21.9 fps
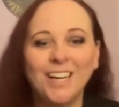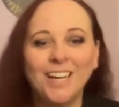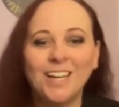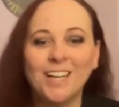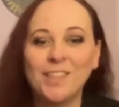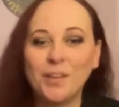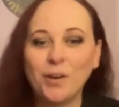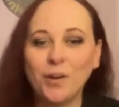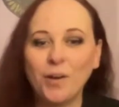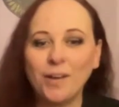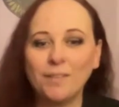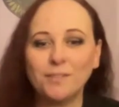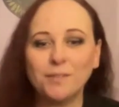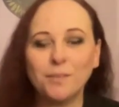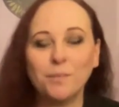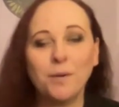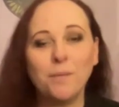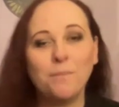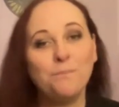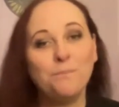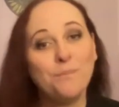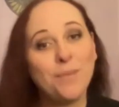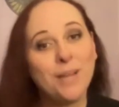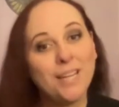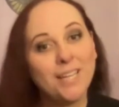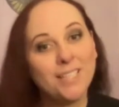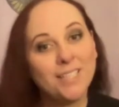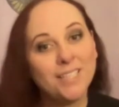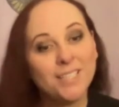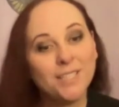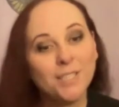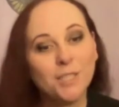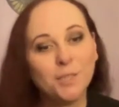They'll have some
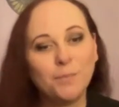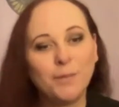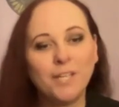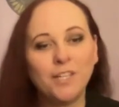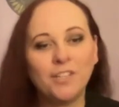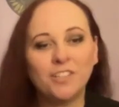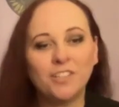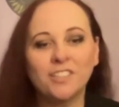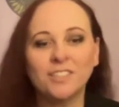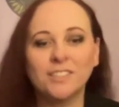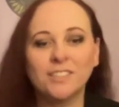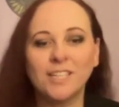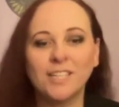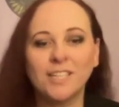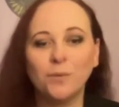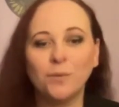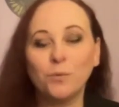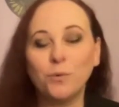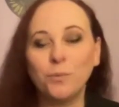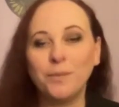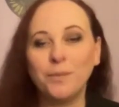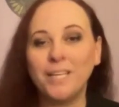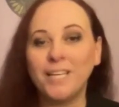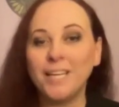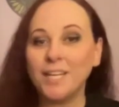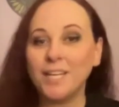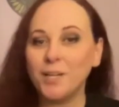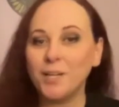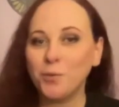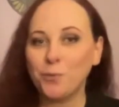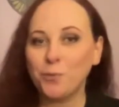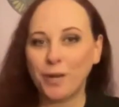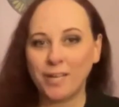amazing speakers and will be
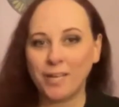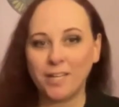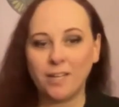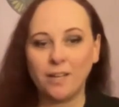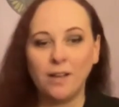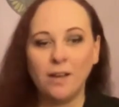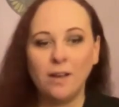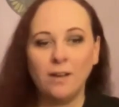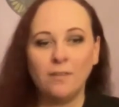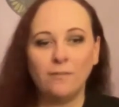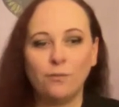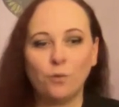getting ready